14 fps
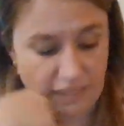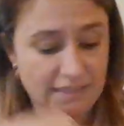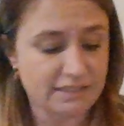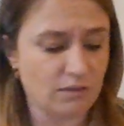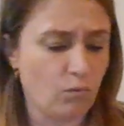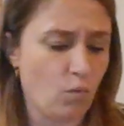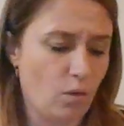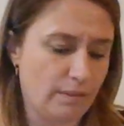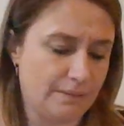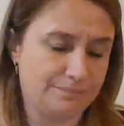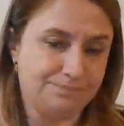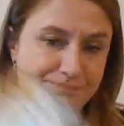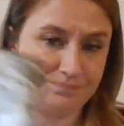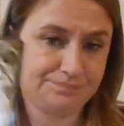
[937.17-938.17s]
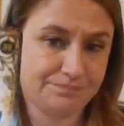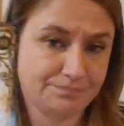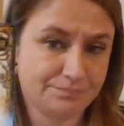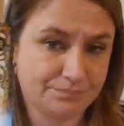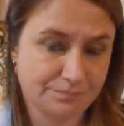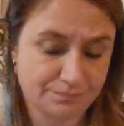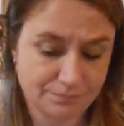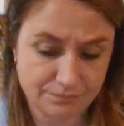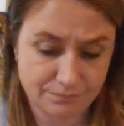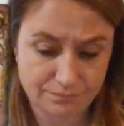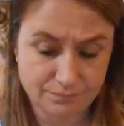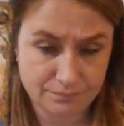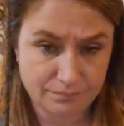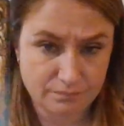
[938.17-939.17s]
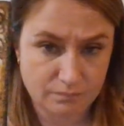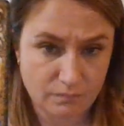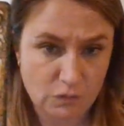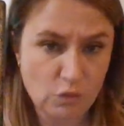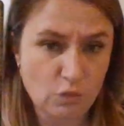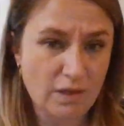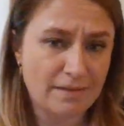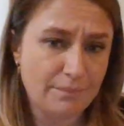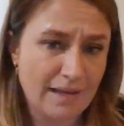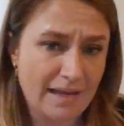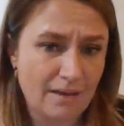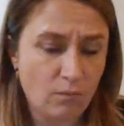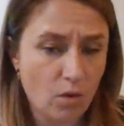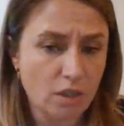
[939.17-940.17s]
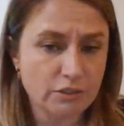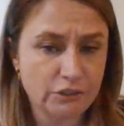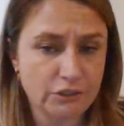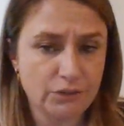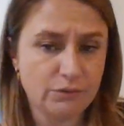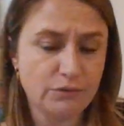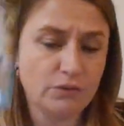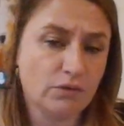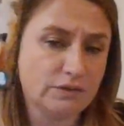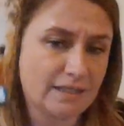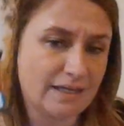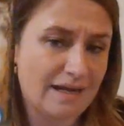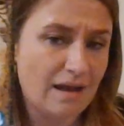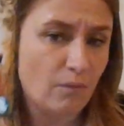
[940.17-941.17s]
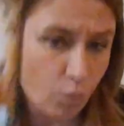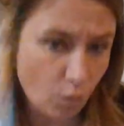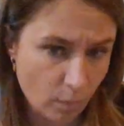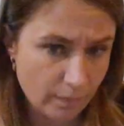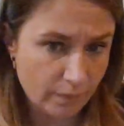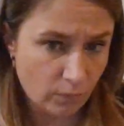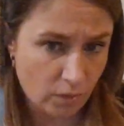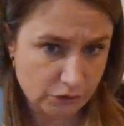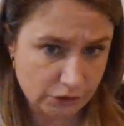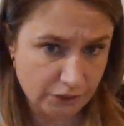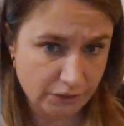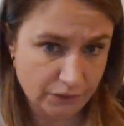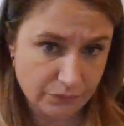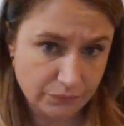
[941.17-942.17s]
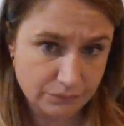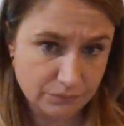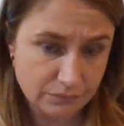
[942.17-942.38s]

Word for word: It's a woman. You got a man watching you, and you also got a woman watching you.